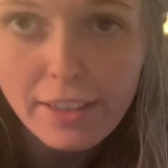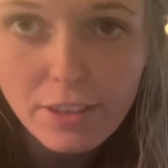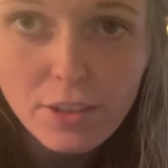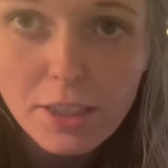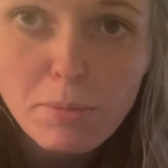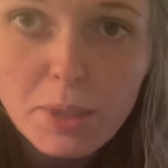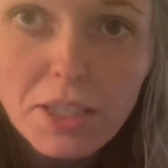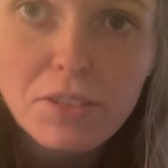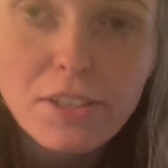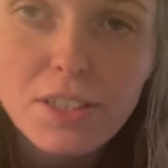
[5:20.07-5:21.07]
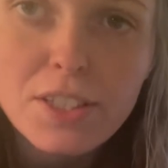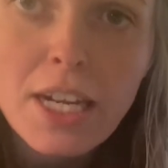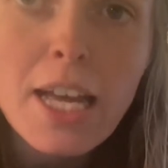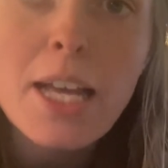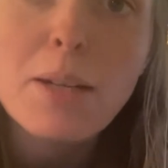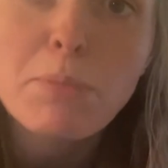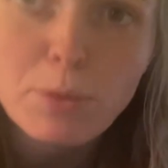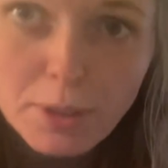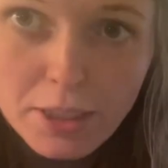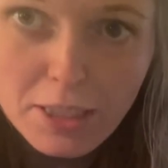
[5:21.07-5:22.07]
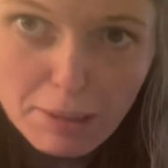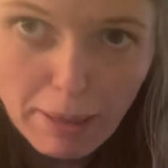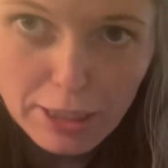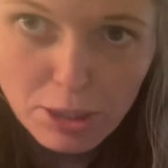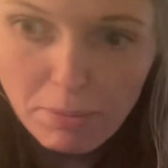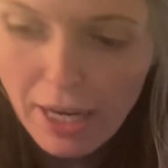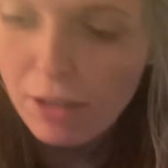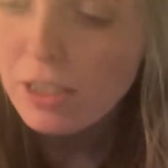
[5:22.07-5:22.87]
to drain the potatoes first, but we're gonna smash them now.